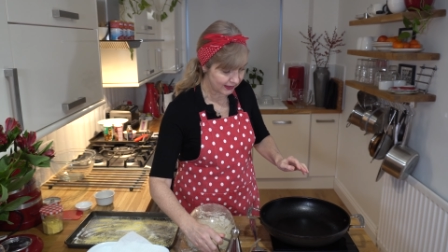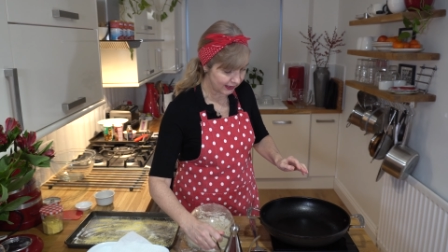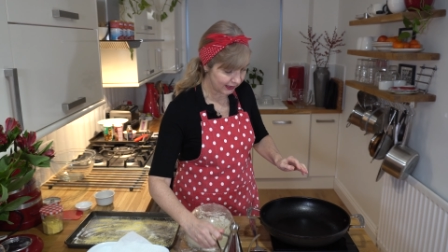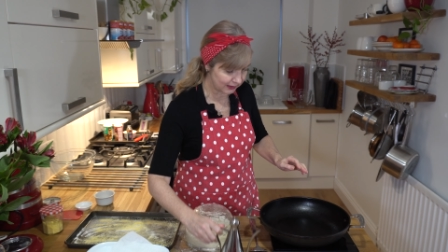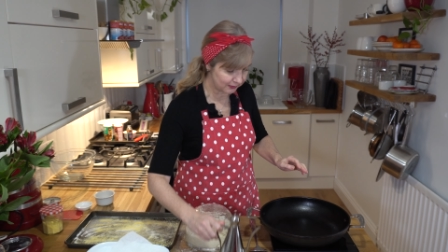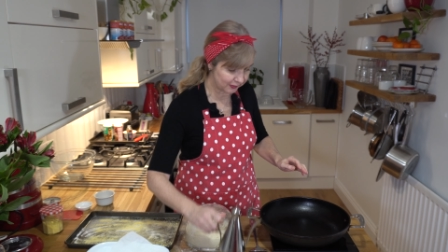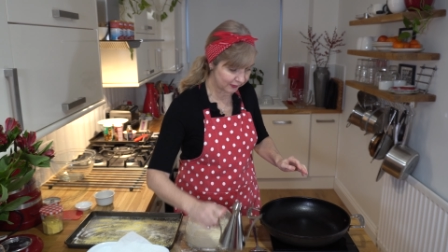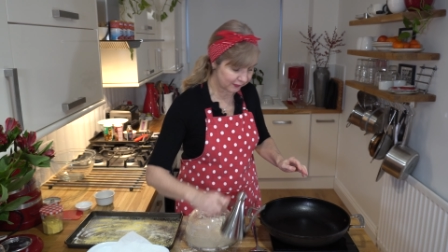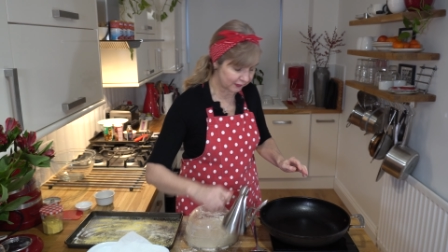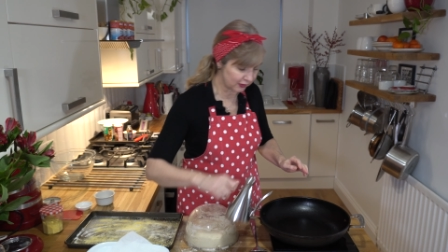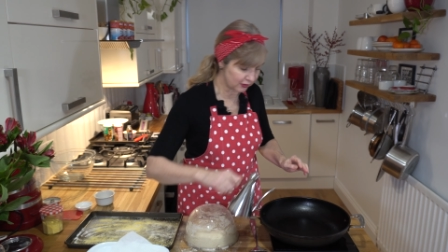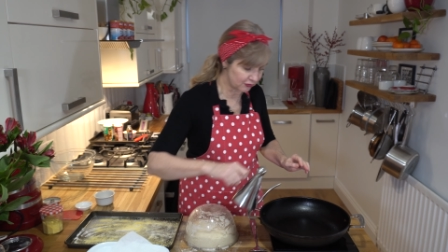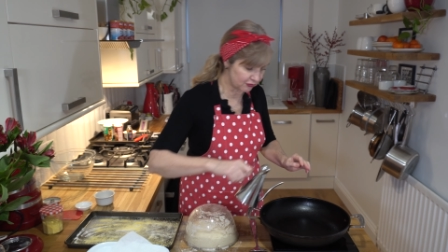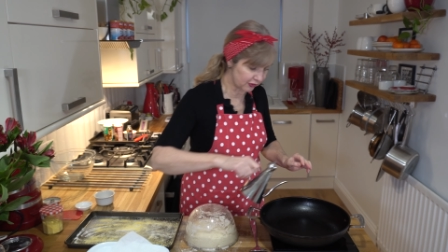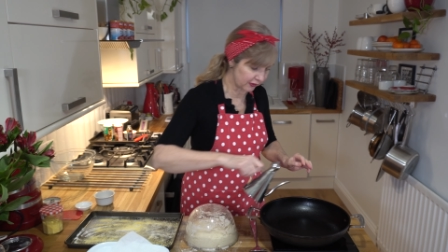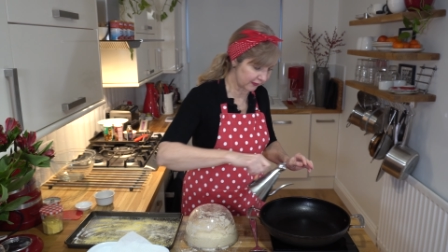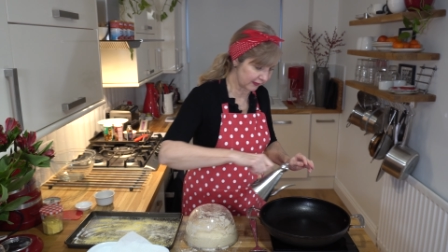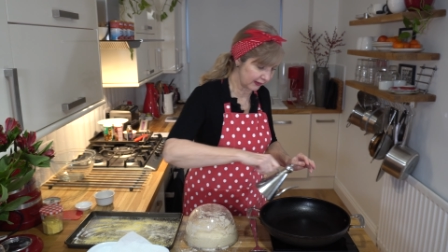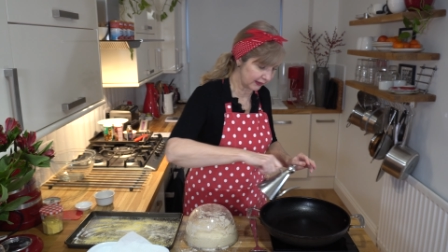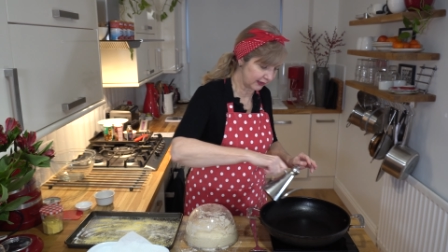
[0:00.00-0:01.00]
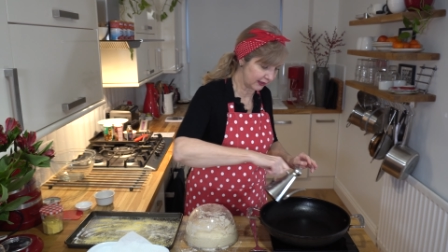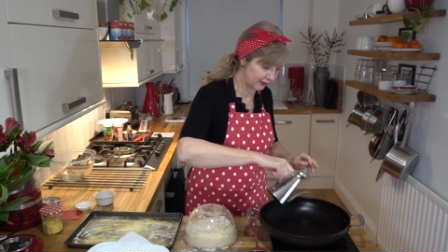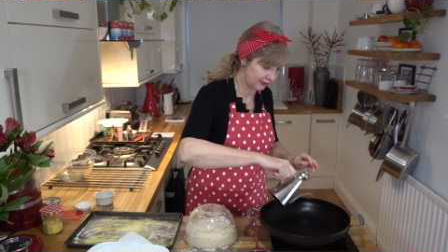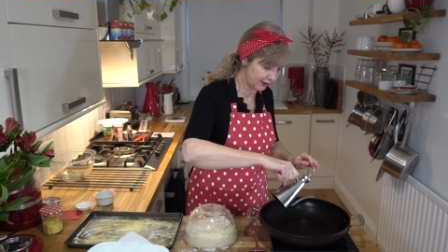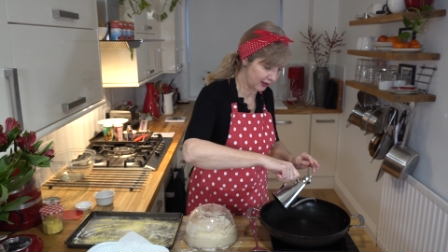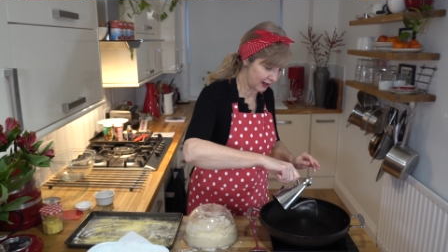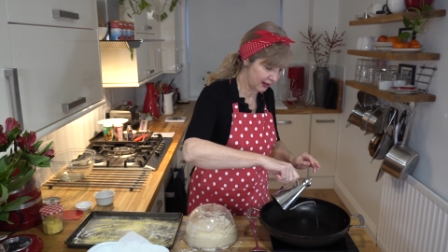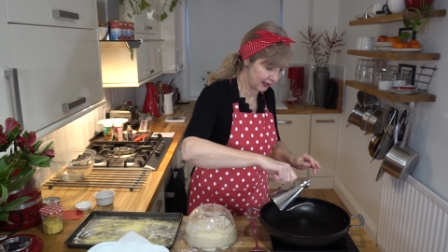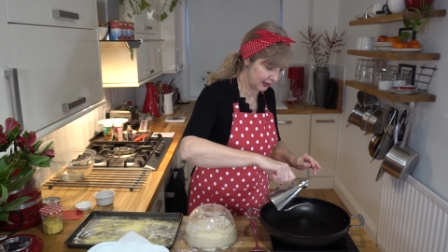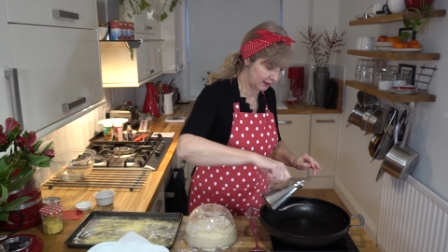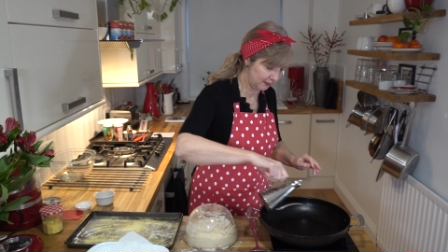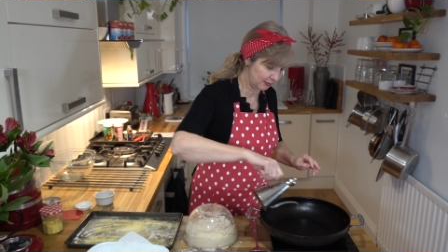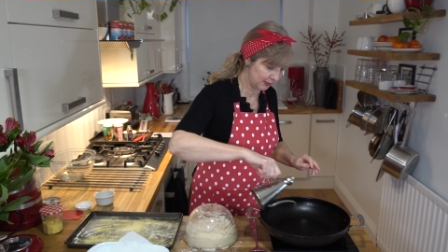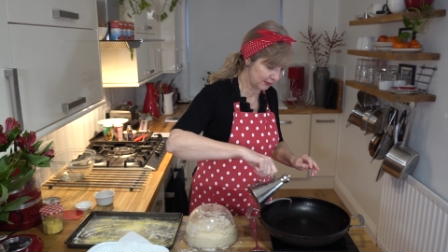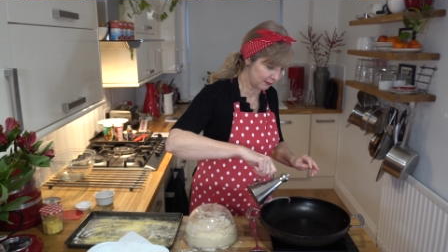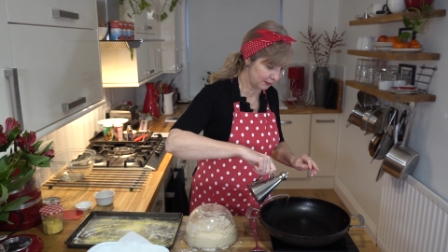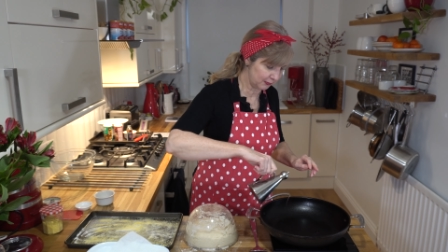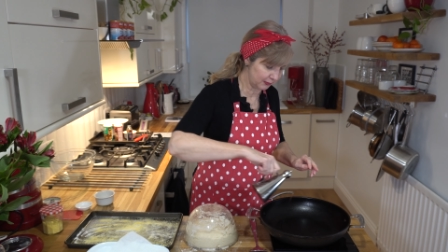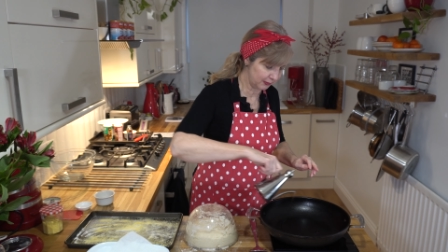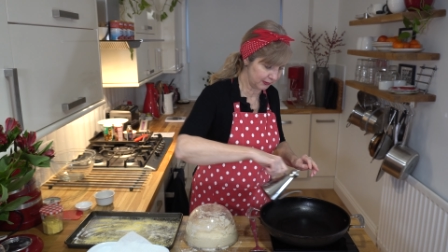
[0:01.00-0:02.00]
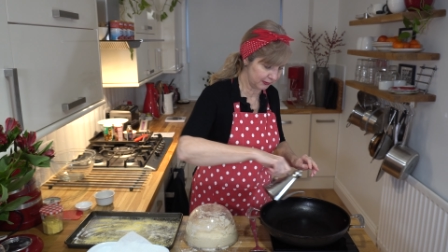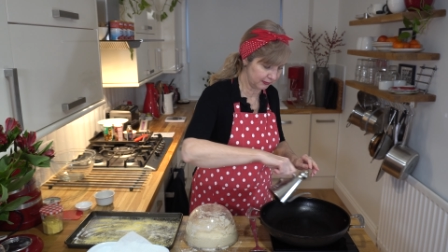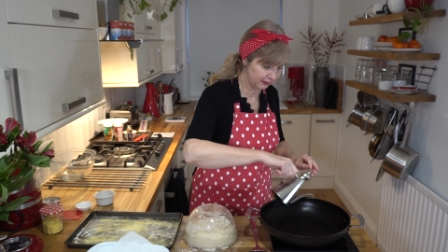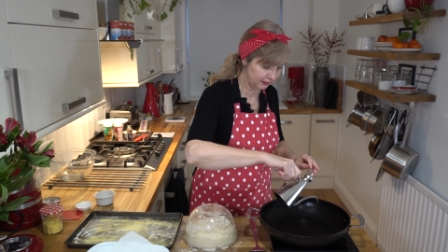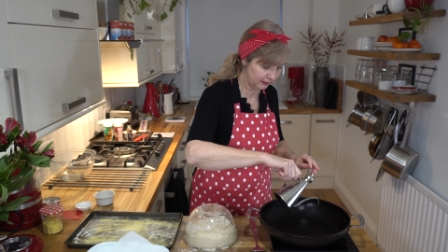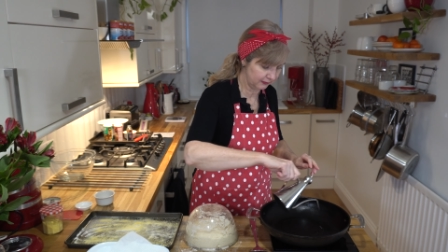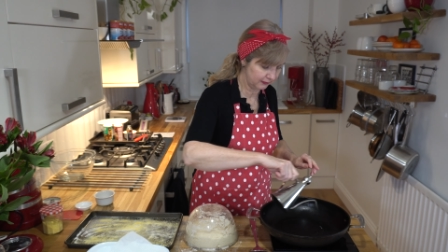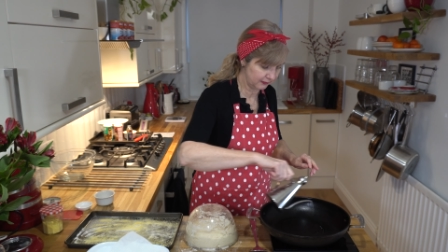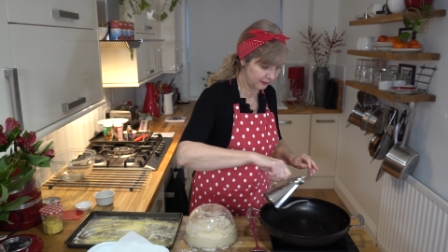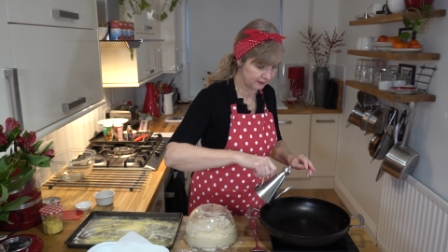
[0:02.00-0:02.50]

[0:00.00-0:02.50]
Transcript: I'm just going to drizzle in a tiny bit of oil.